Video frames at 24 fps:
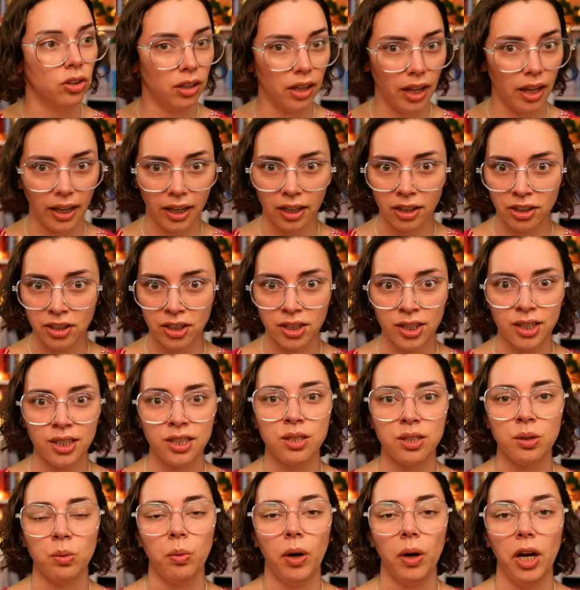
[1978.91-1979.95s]
like
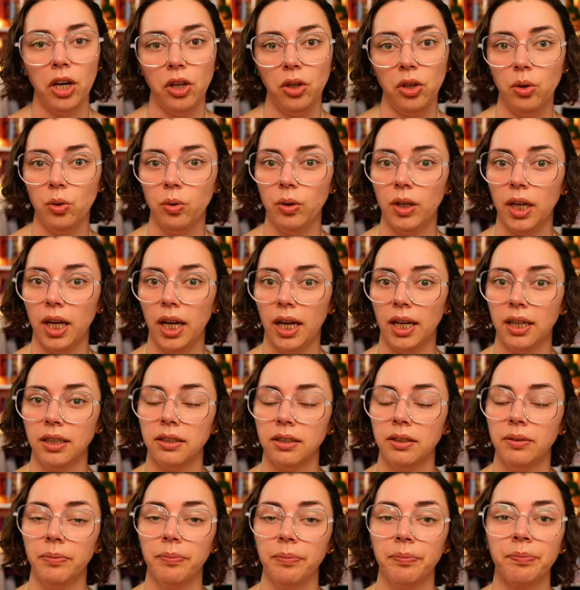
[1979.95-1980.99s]
others, where you
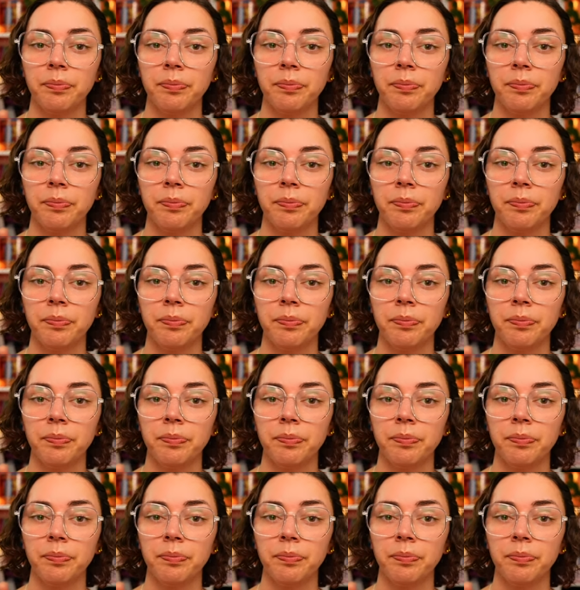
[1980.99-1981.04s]
can